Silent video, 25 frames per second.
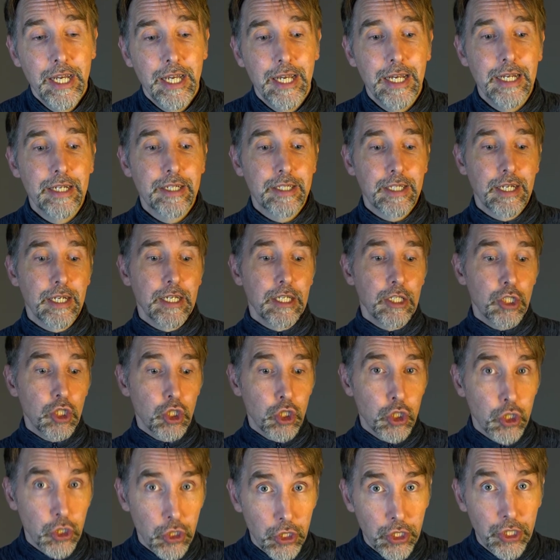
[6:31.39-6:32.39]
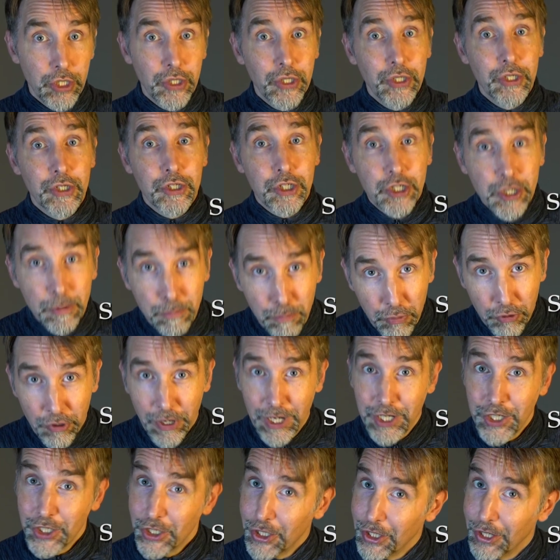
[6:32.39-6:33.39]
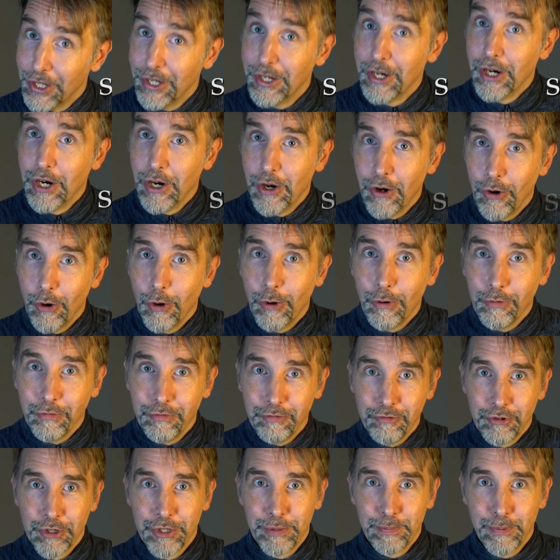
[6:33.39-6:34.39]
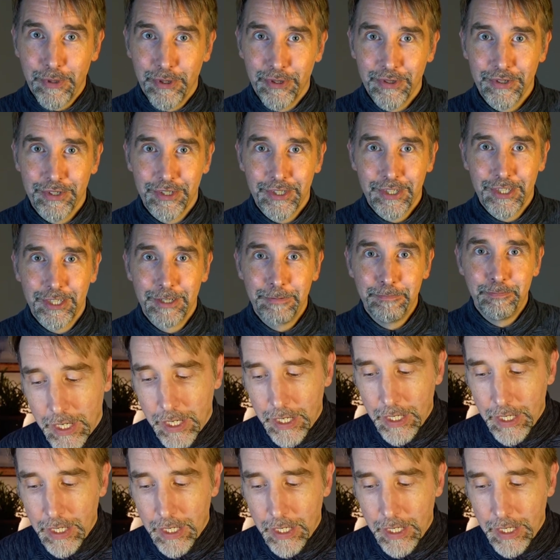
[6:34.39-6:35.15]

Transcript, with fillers: It's a learned suppression of response.